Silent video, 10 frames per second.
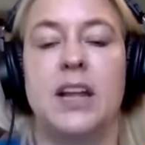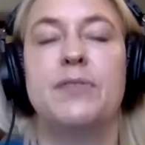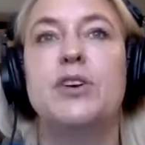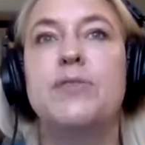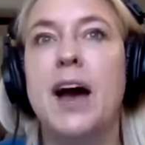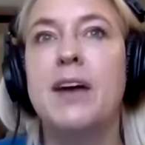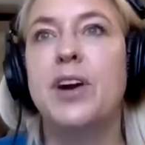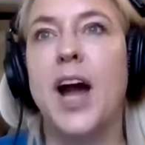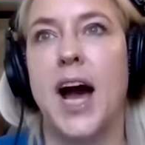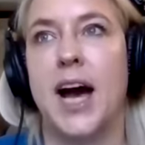And if you've
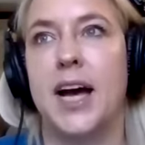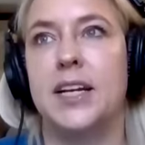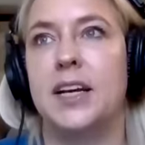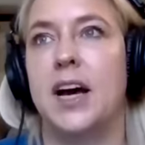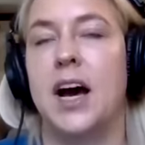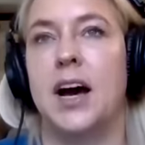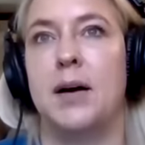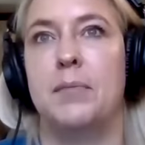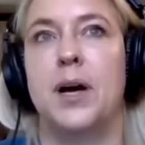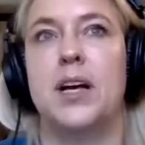ever had
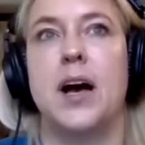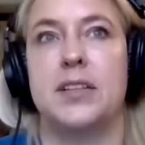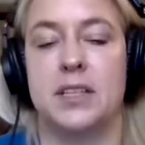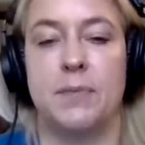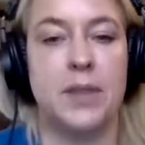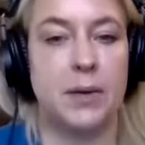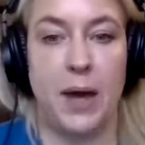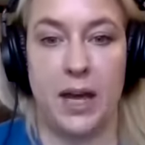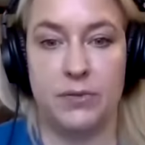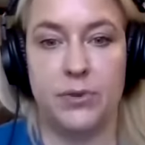something
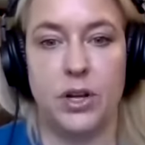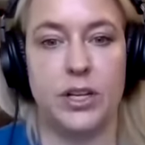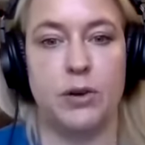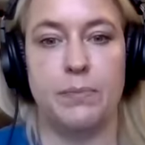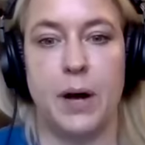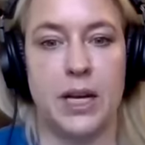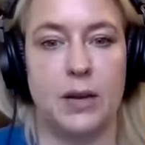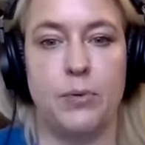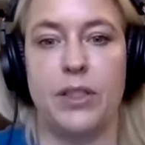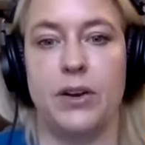painful in your
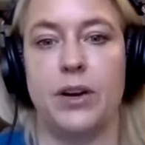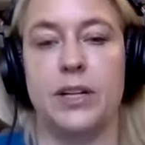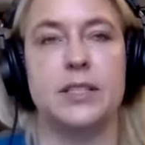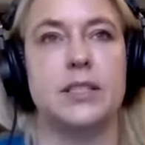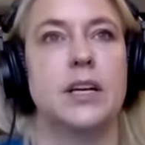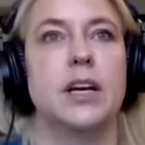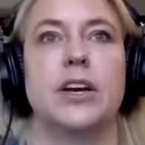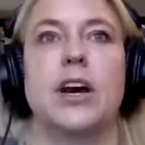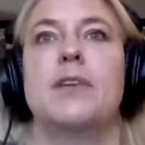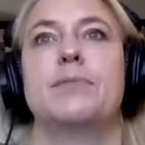body, whether it's,
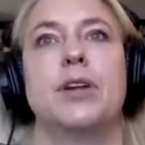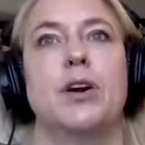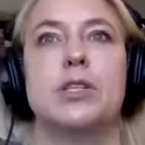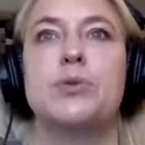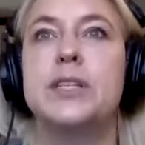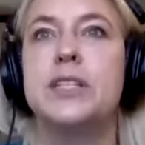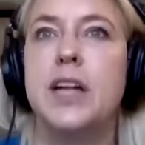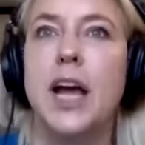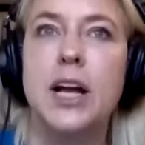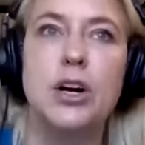a
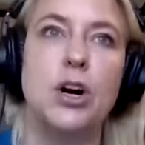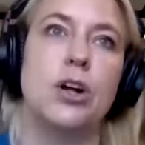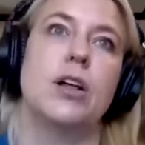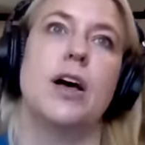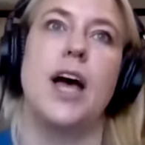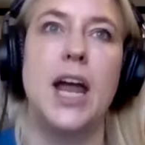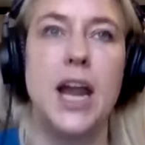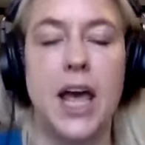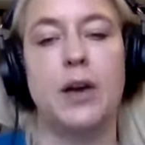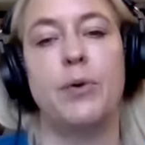twisted ankle, a
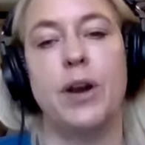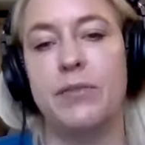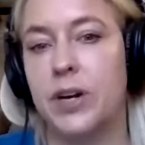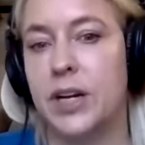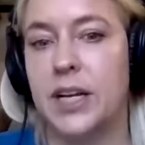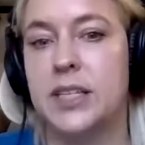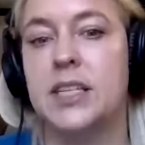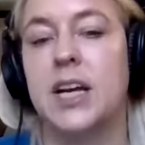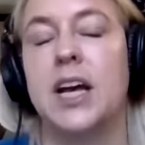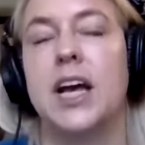headache, whatever it is,
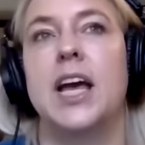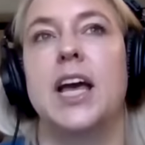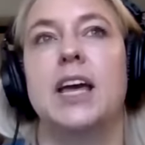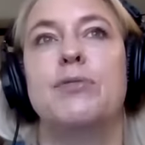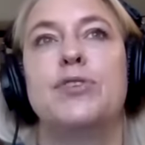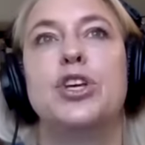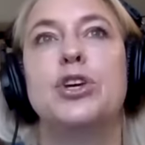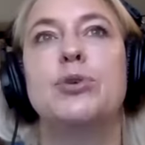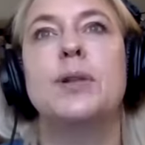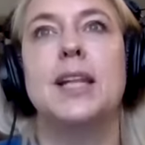if
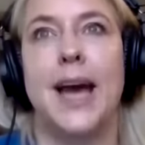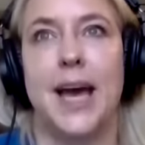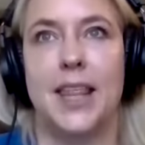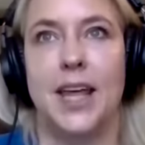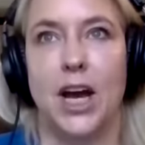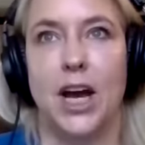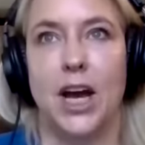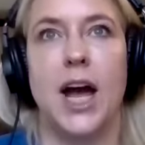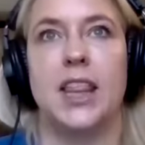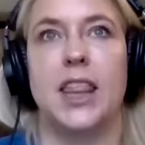you lay
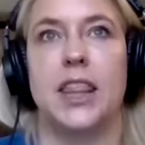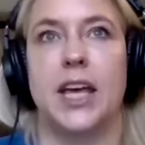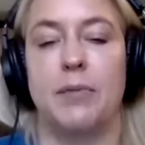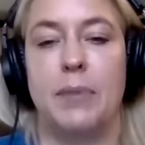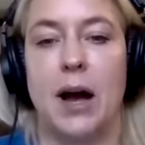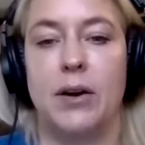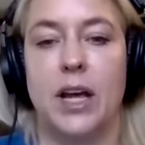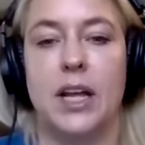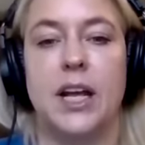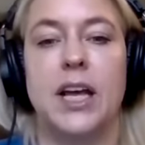there and think about
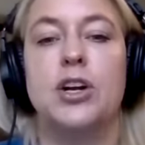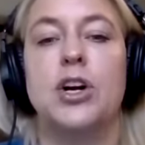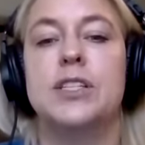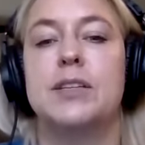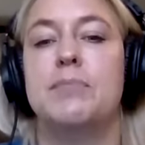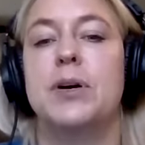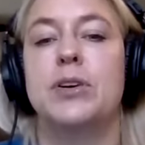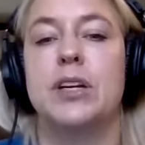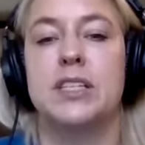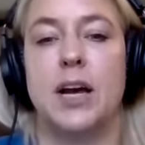it, it hurts a
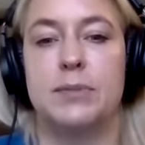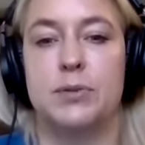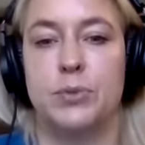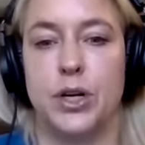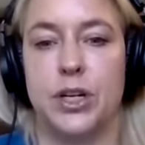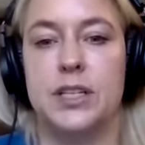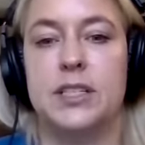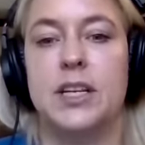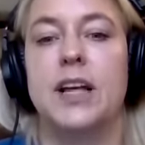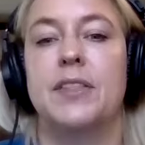million times
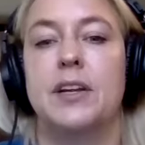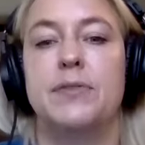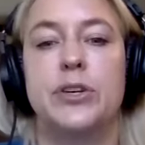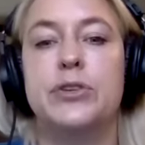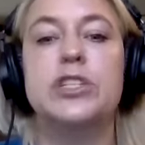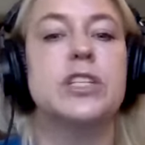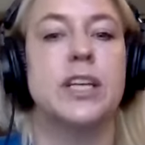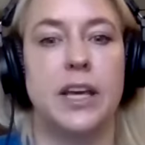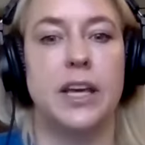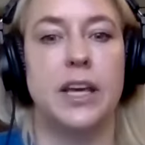worse than if you just
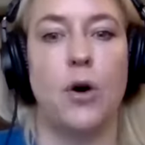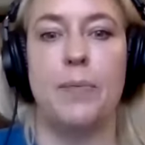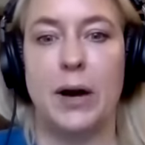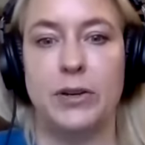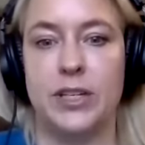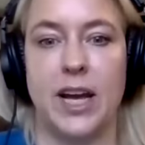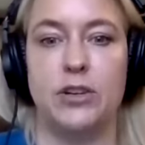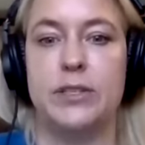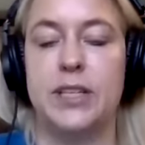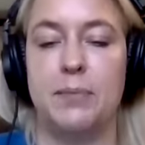go about your day
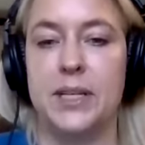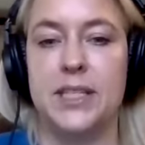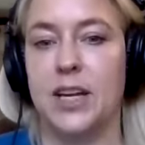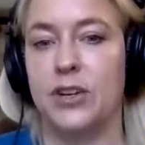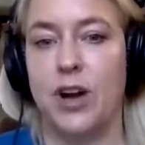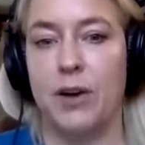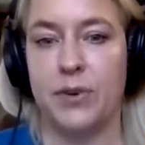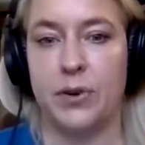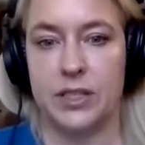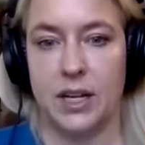and you stay busy and you're not
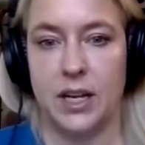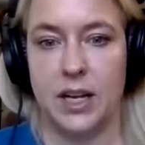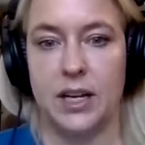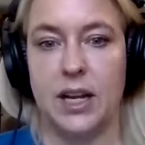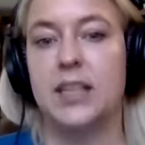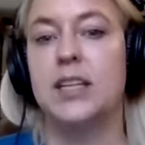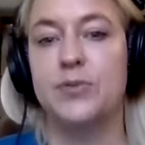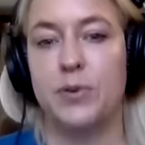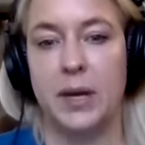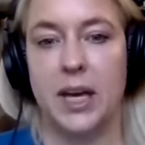focused on it. At
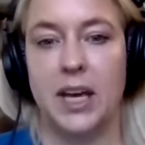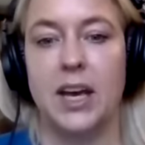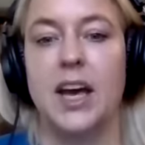least for me.